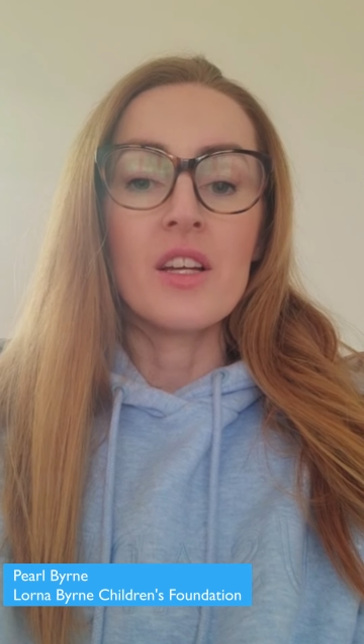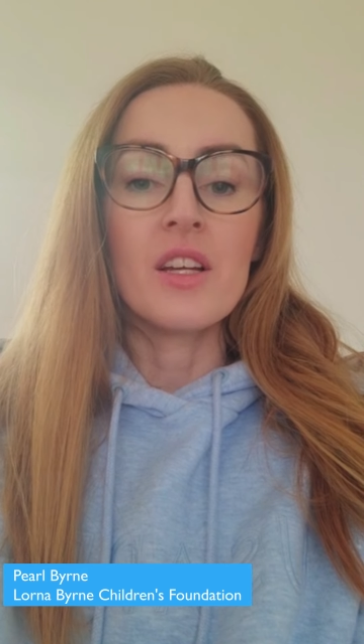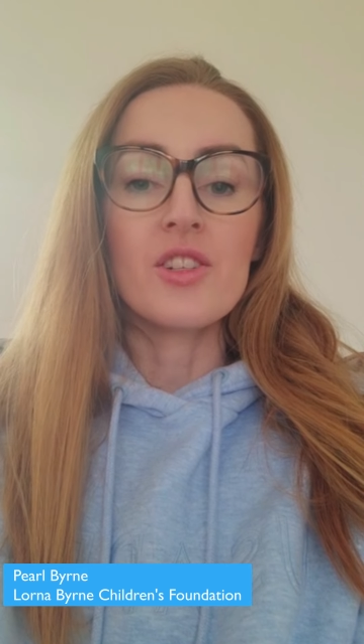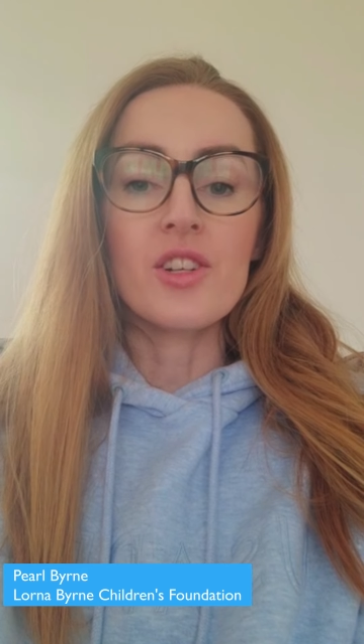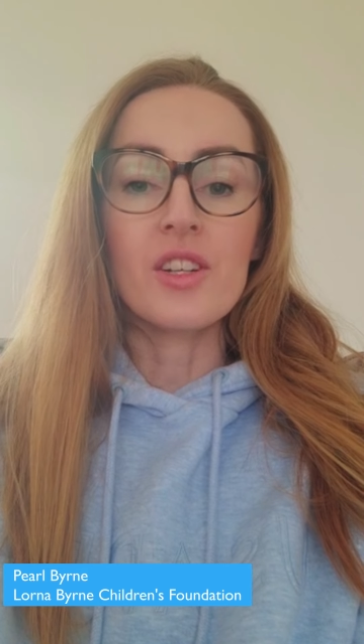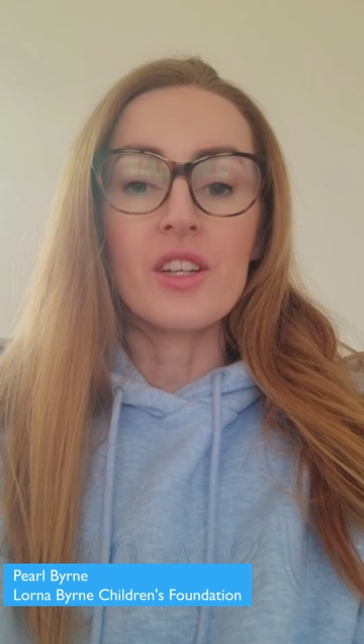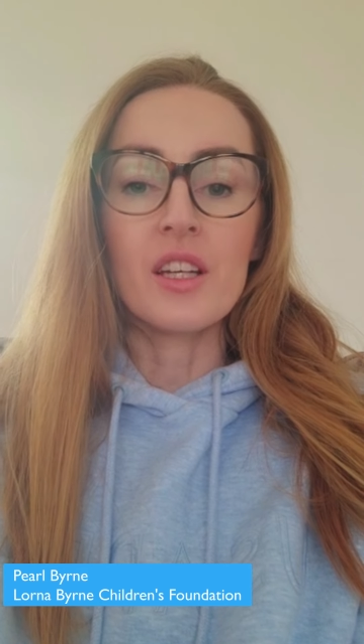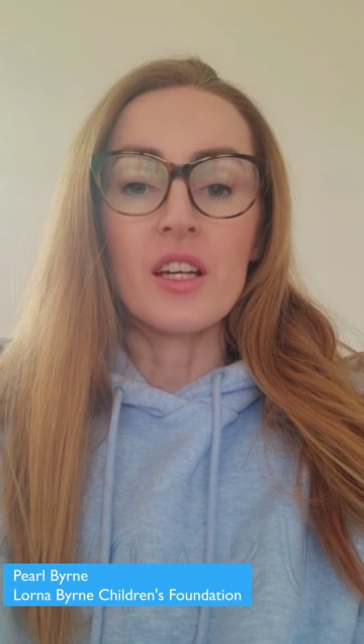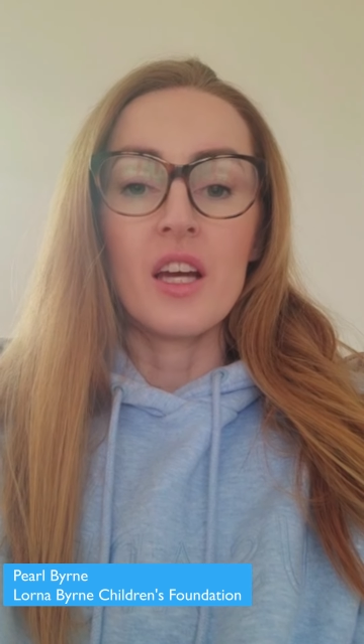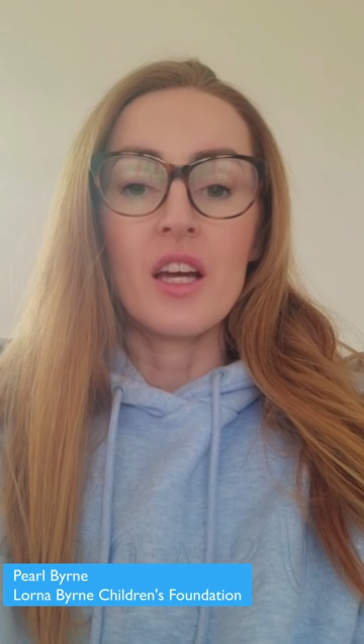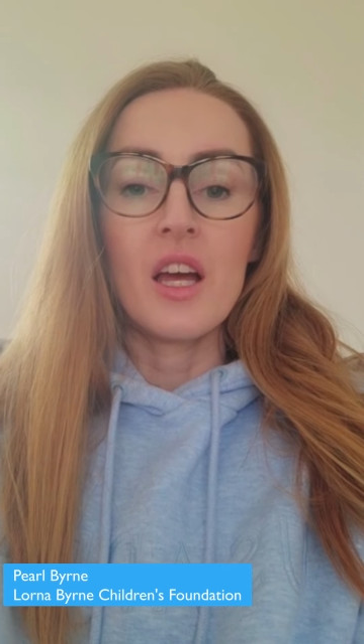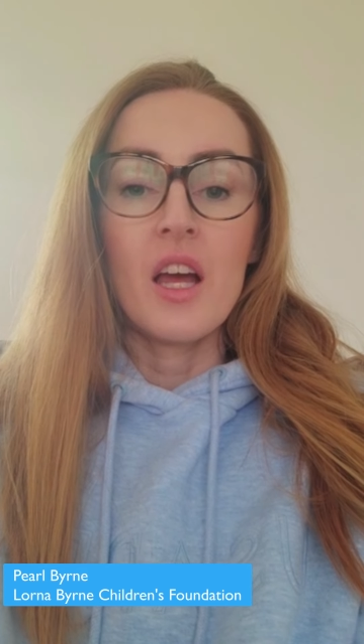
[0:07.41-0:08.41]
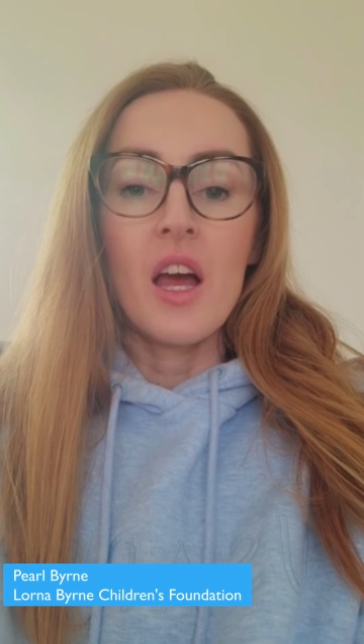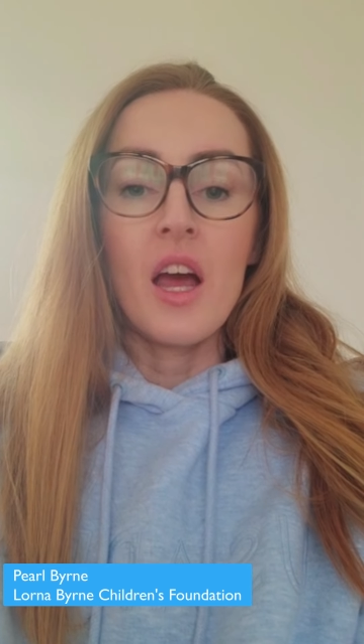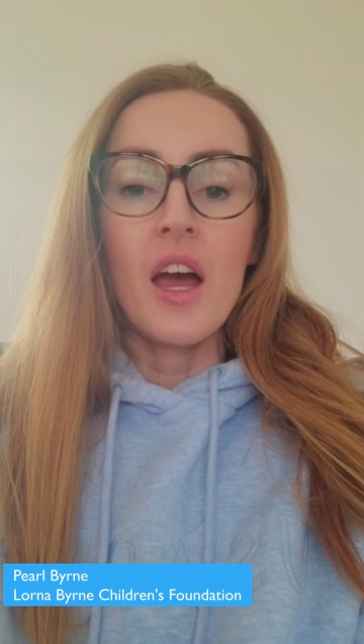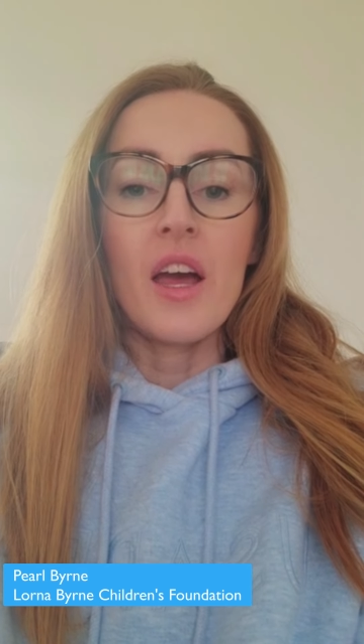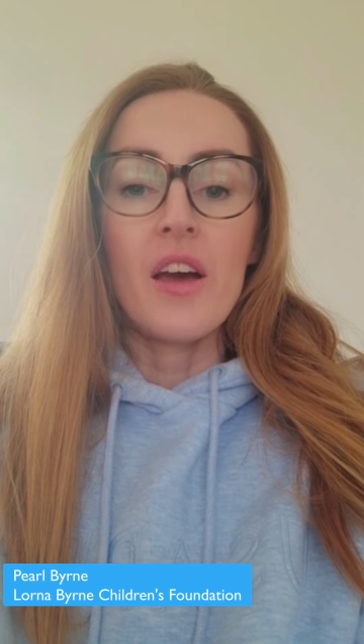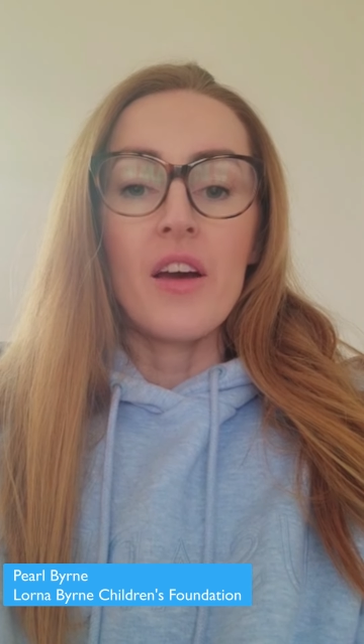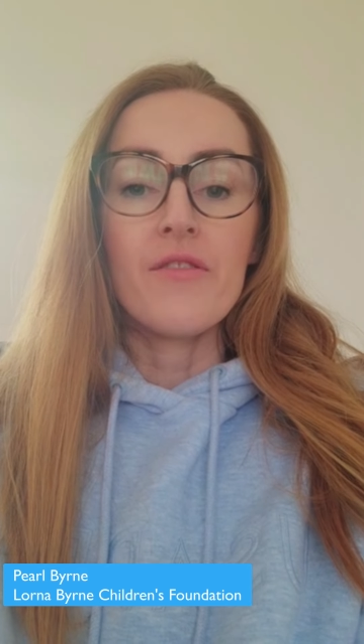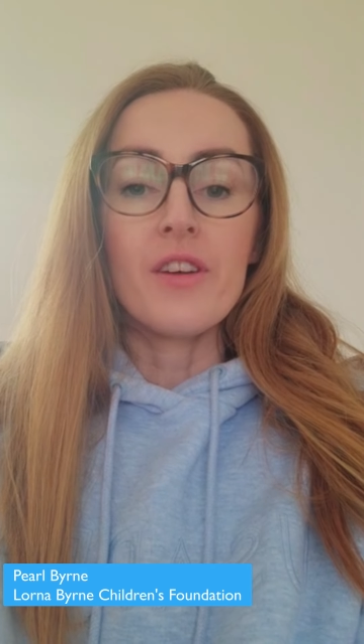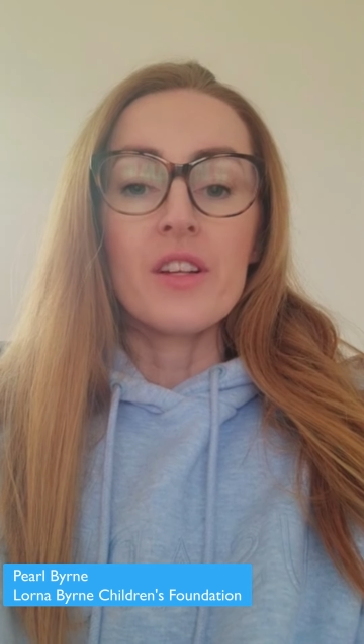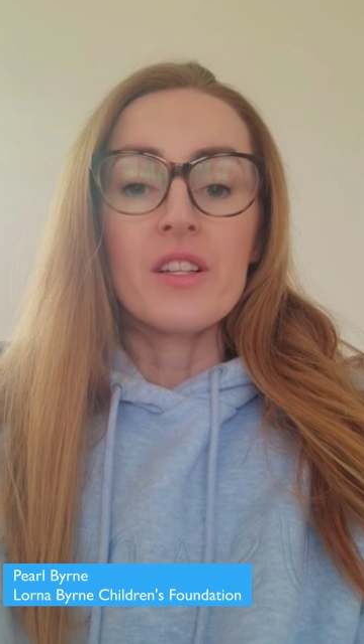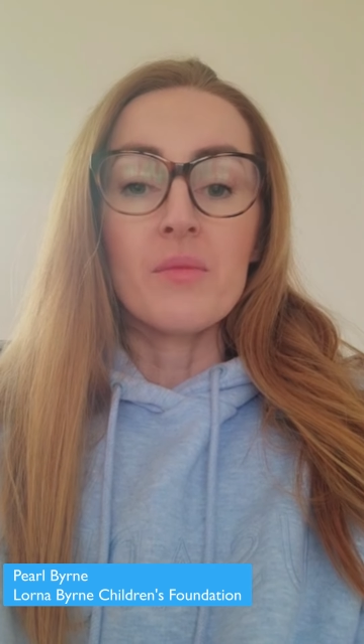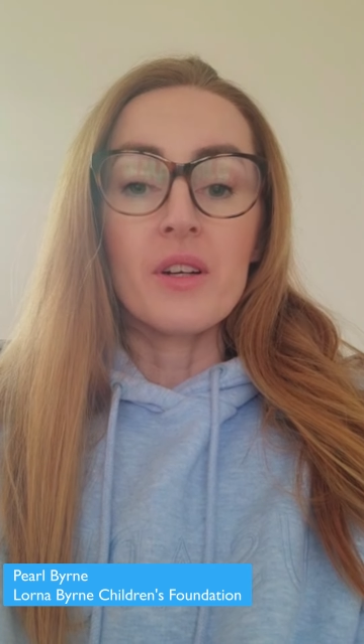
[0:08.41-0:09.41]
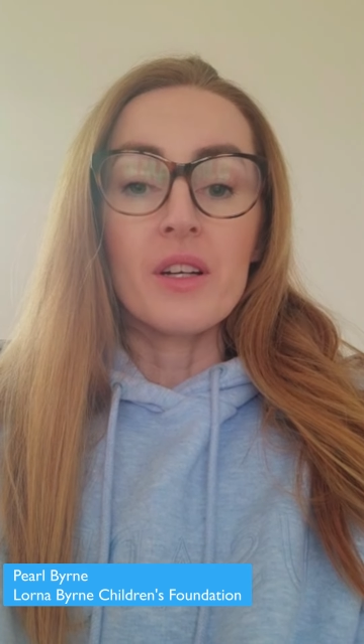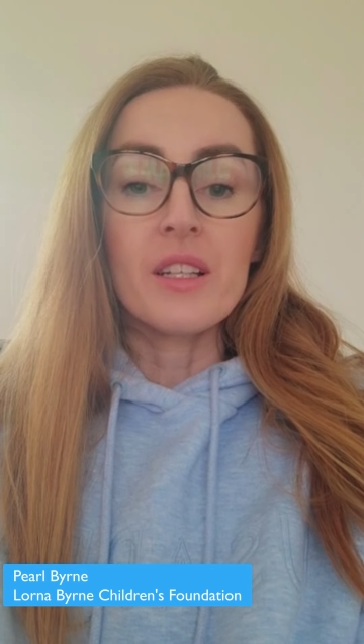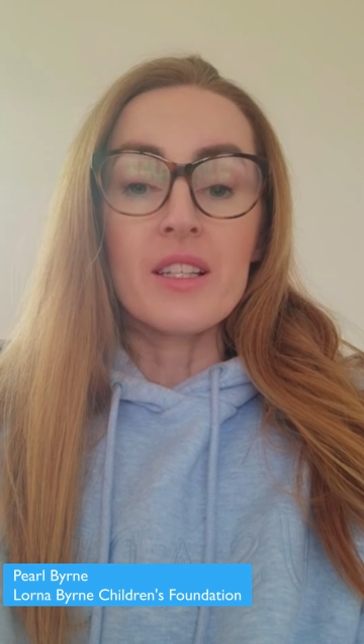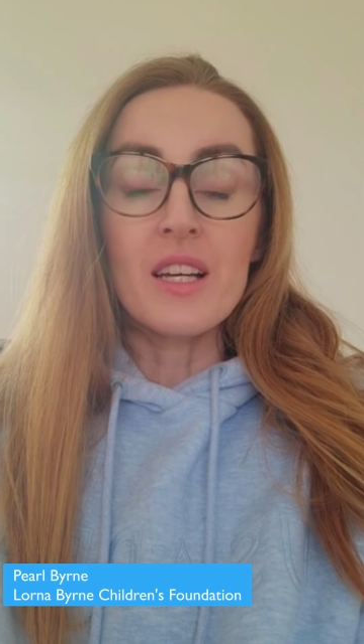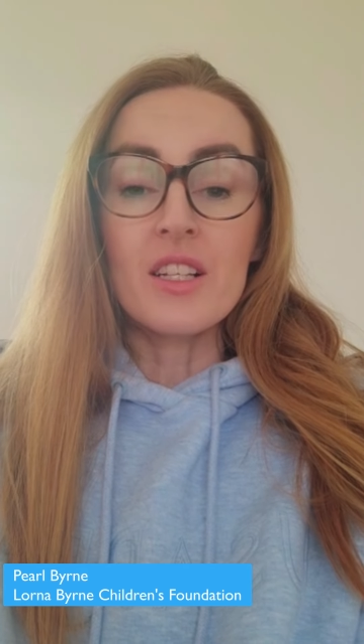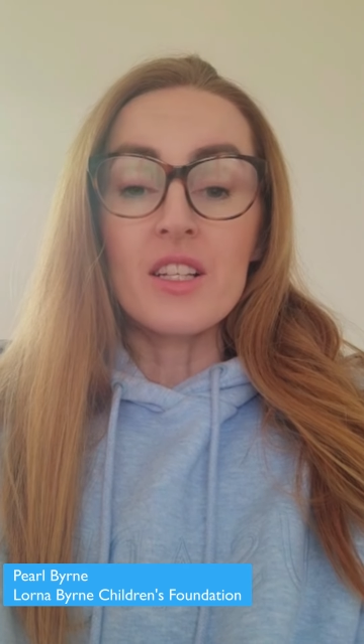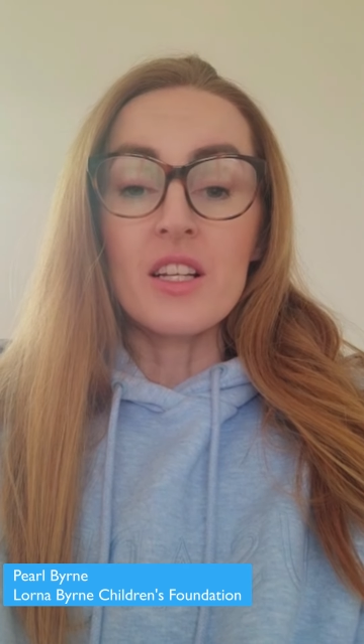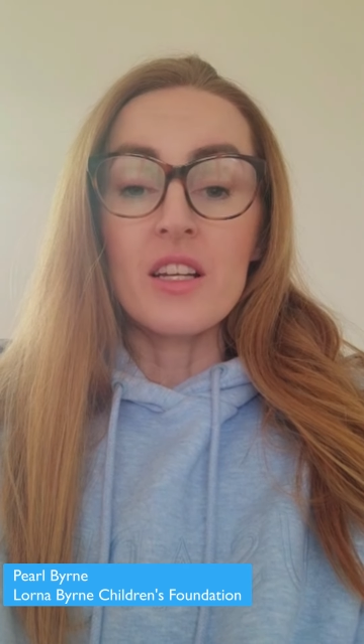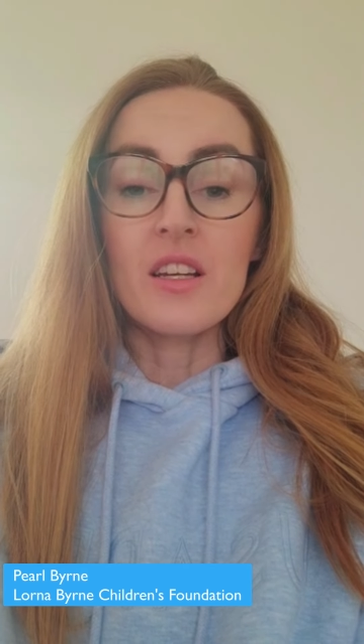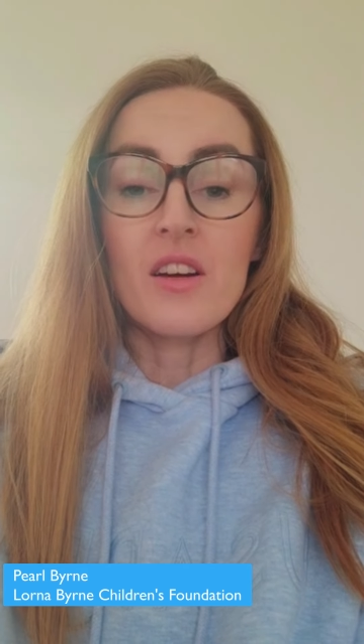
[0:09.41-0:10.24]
Turkey, a friend of mine is actually